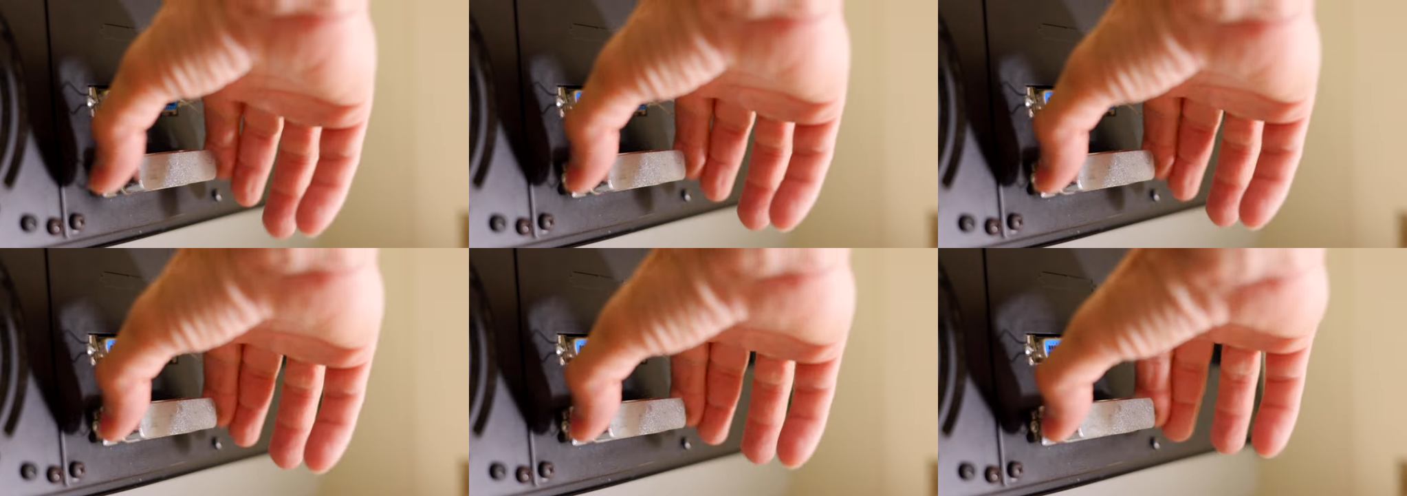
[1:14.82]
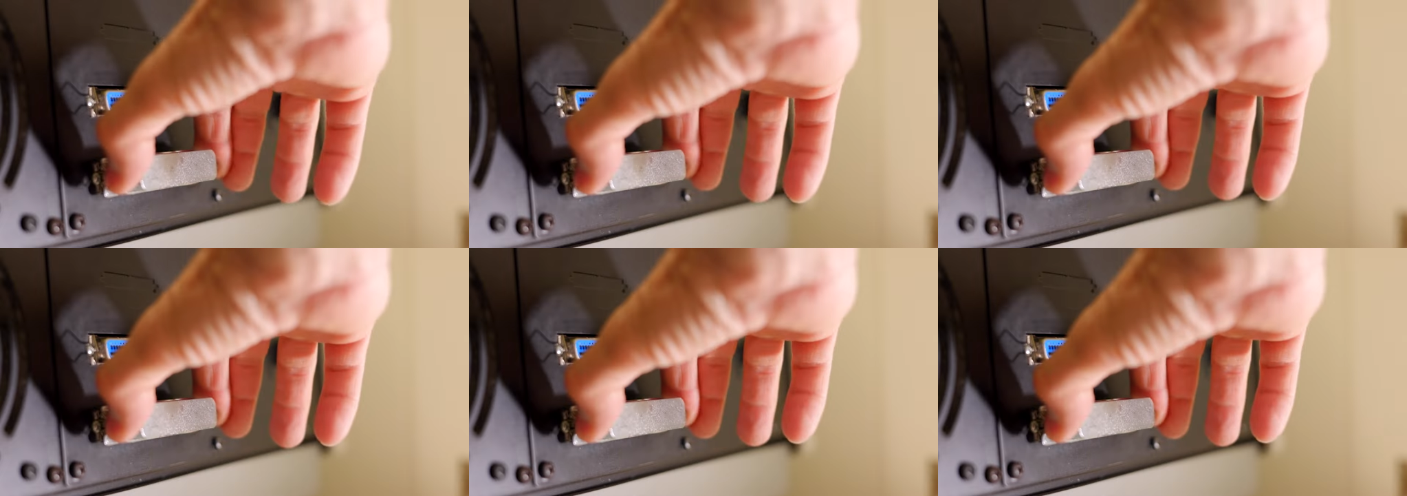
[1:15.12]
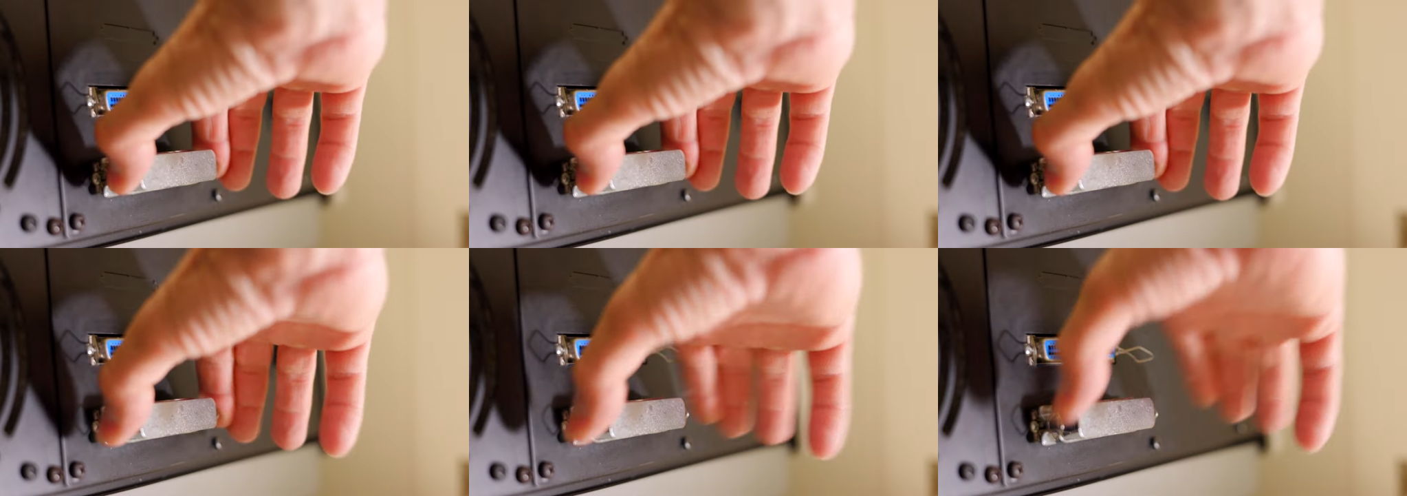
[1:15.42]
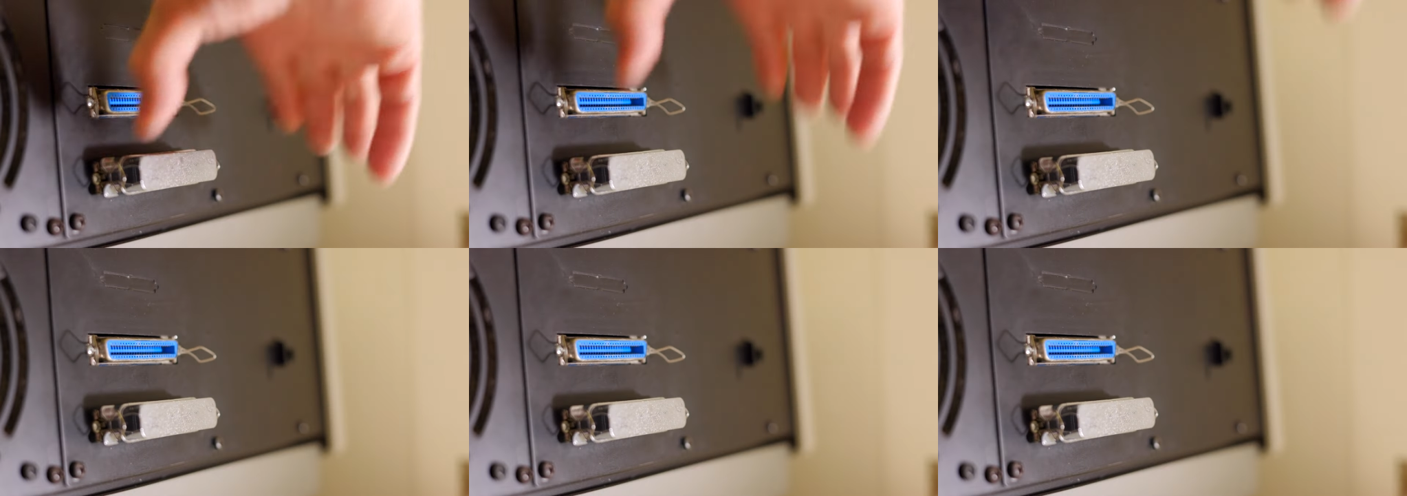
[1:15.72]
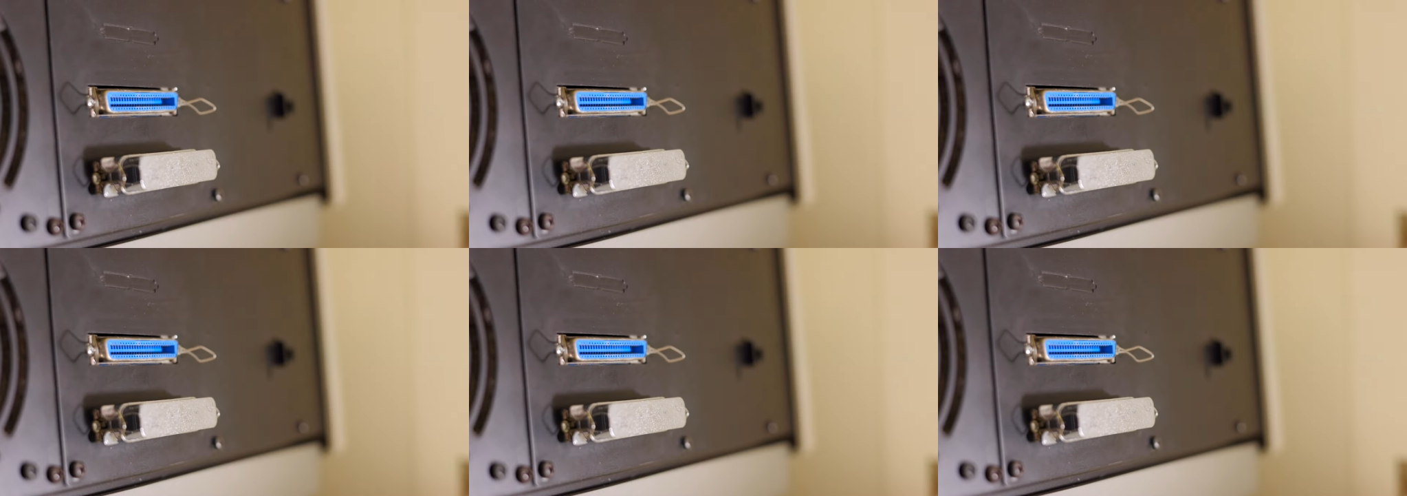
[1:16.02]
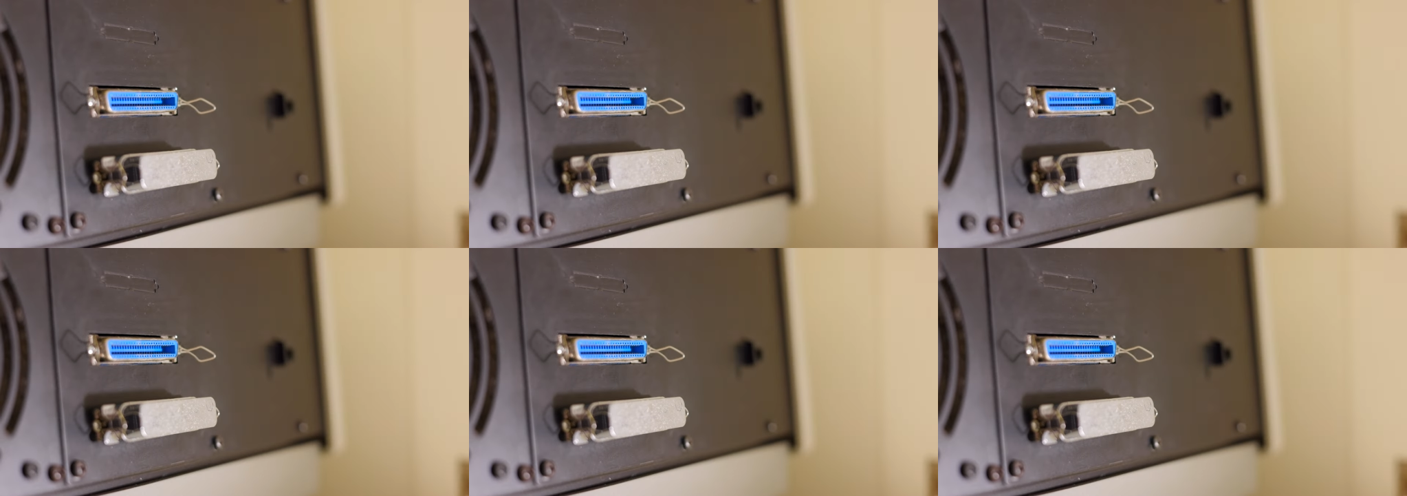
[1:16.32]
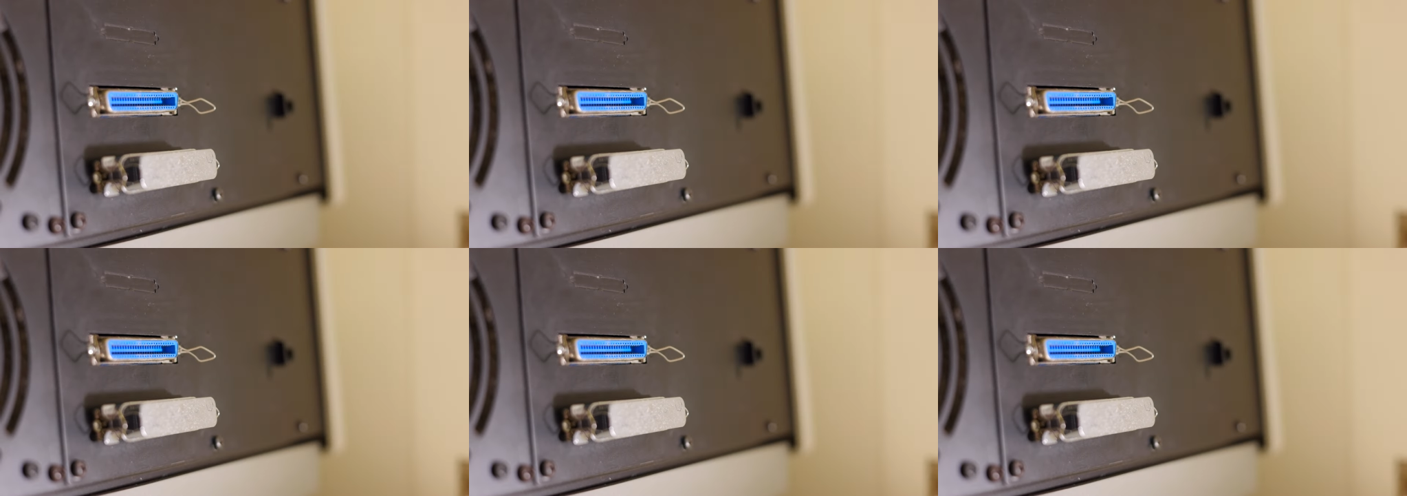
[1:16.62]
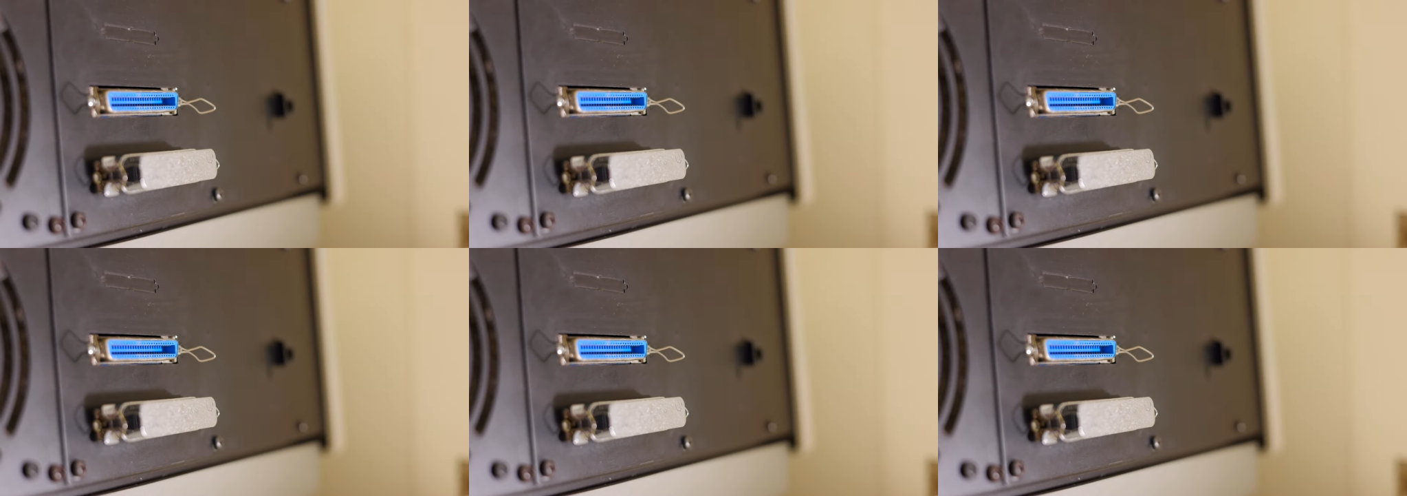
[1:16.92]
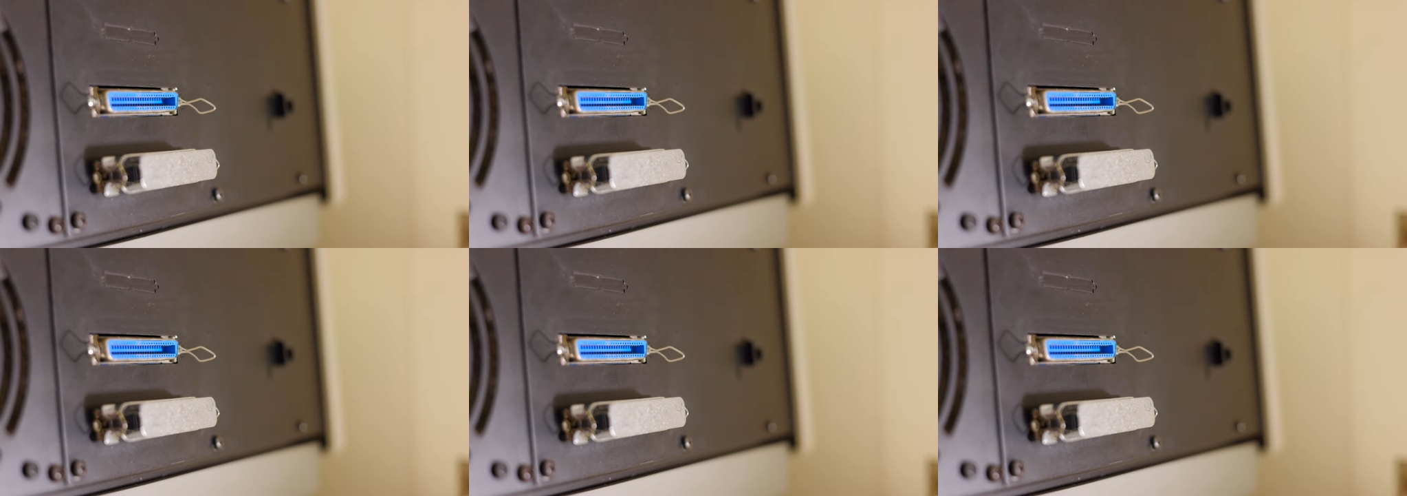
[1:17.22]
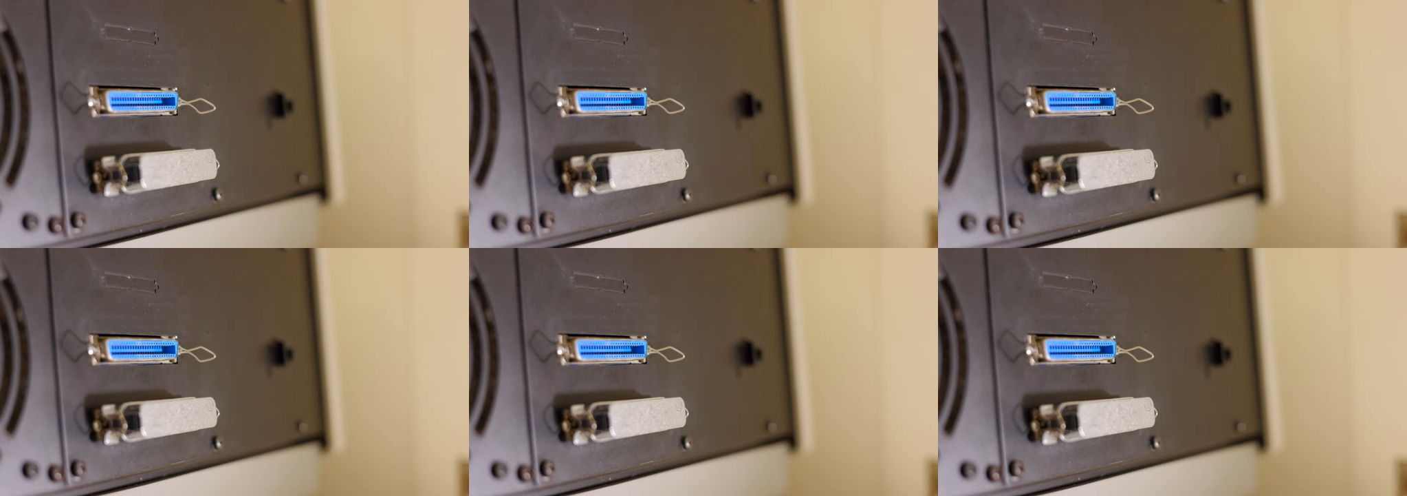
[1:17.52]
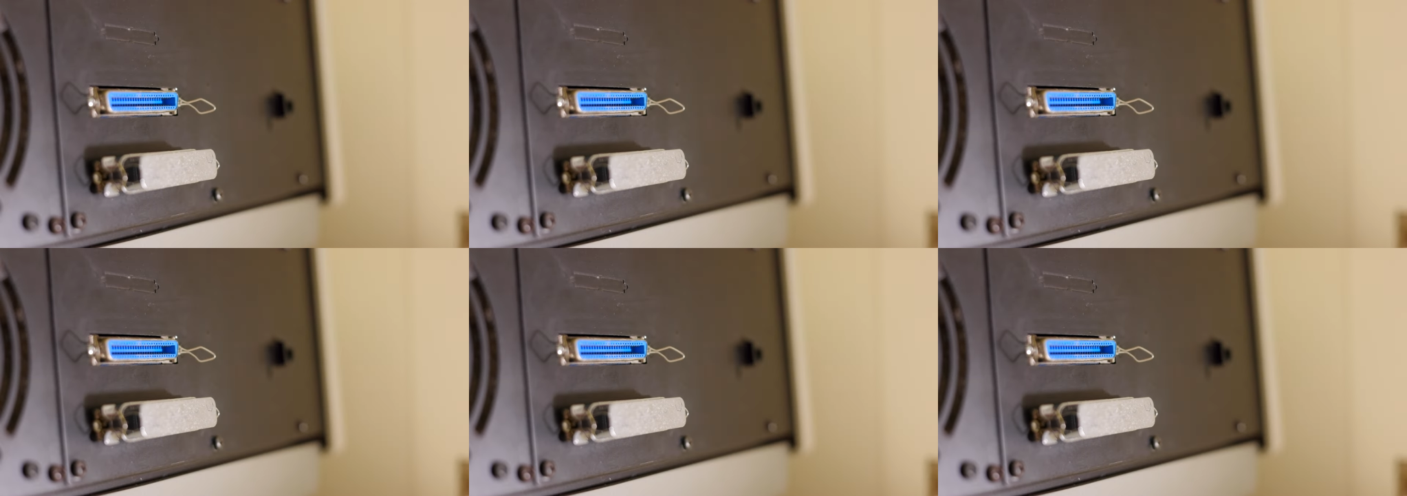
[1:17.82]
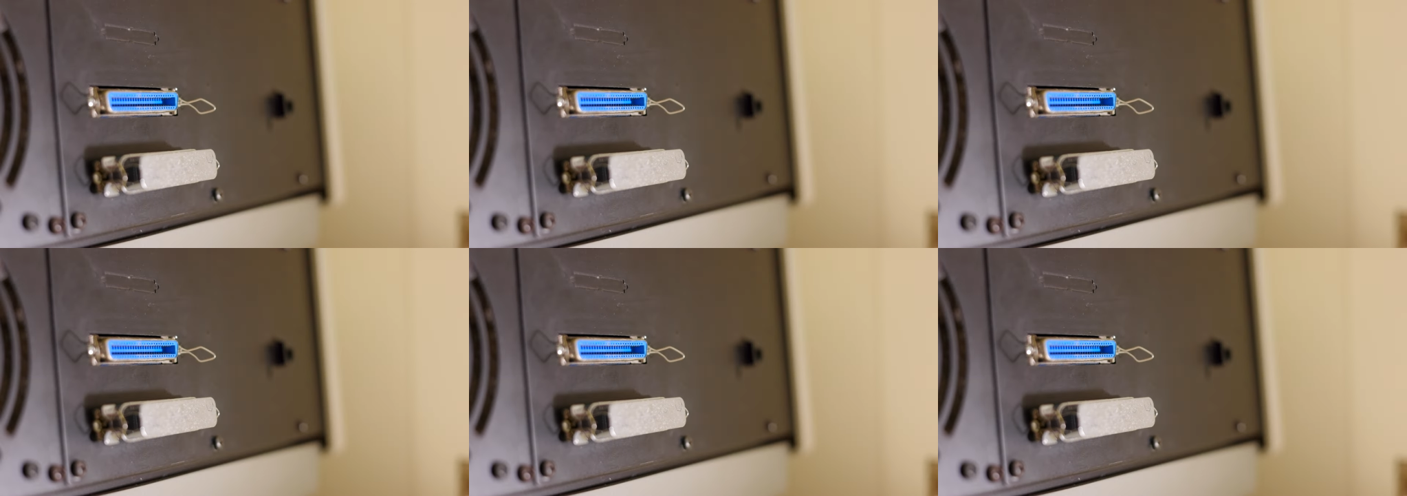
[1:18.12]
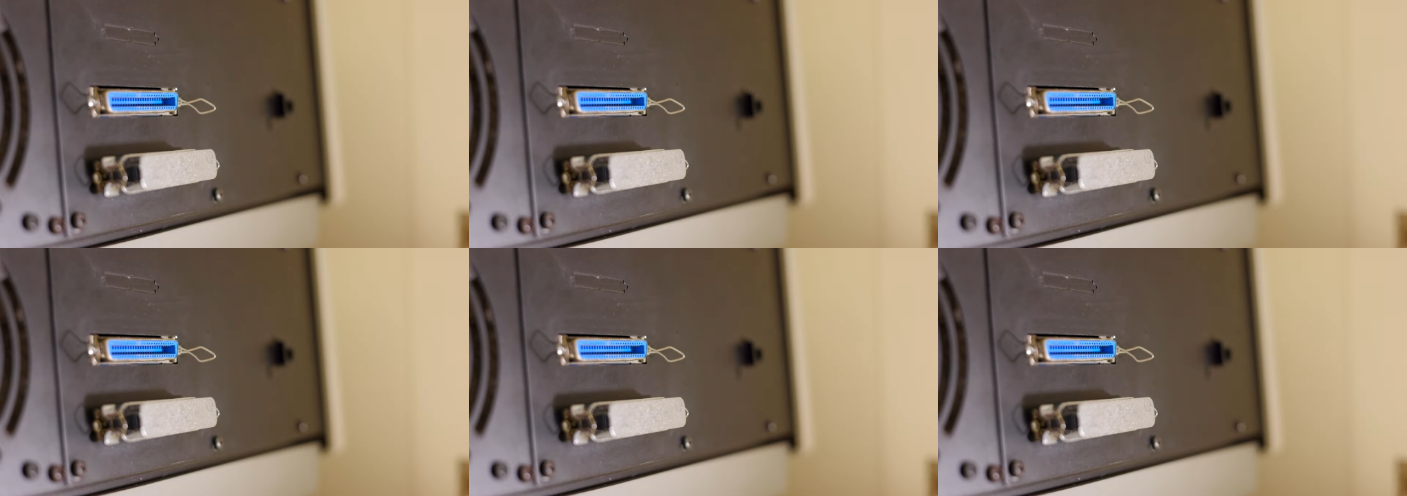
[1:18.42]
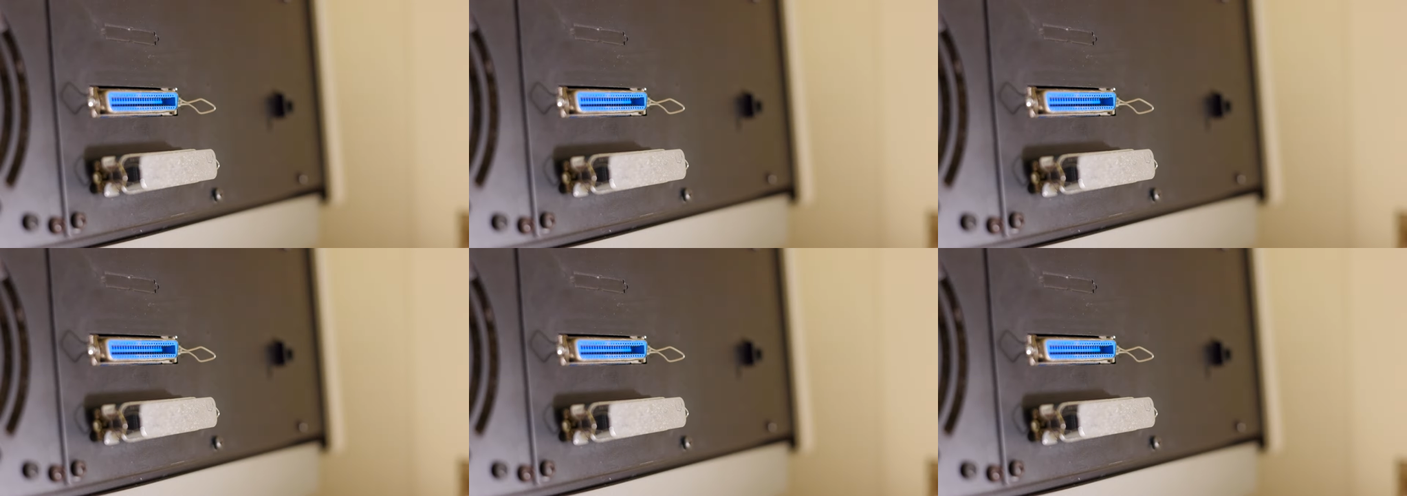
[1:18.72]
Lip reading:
(no speaker visible)